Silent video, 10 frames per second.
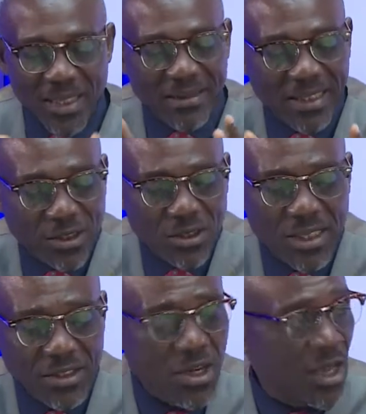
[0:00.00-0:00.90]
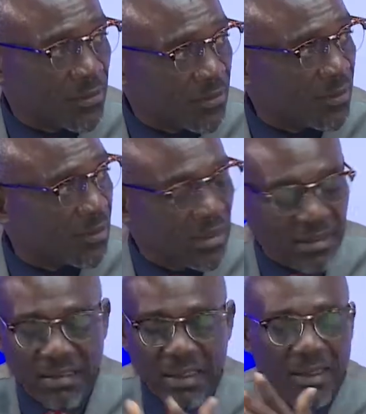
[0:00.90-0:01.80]
the
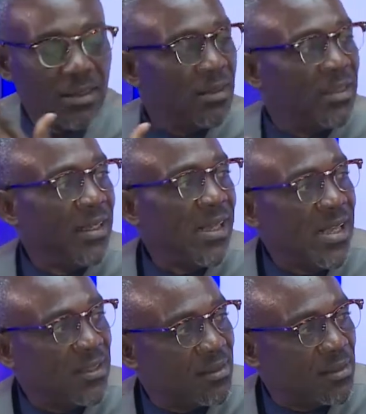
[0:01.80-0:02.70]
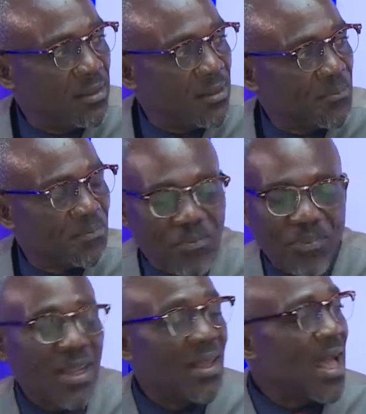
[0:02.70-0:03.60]
North, the East,
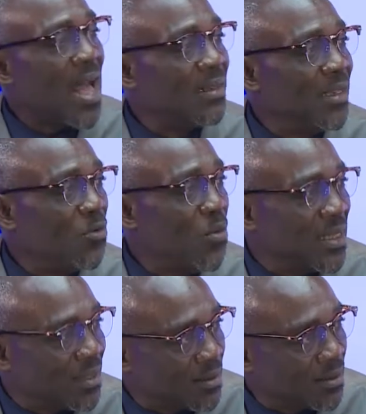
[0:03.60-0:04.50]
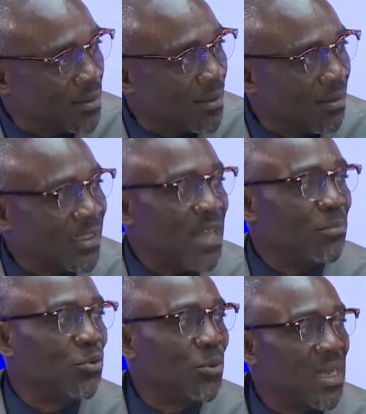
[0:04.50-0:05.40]
and the West
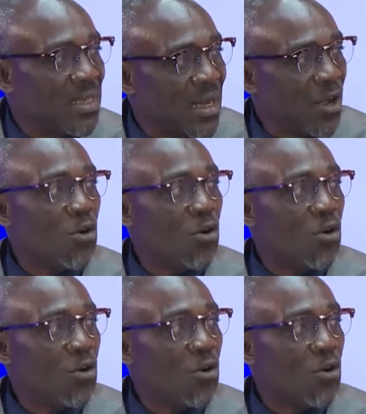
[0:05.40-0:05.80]
came together.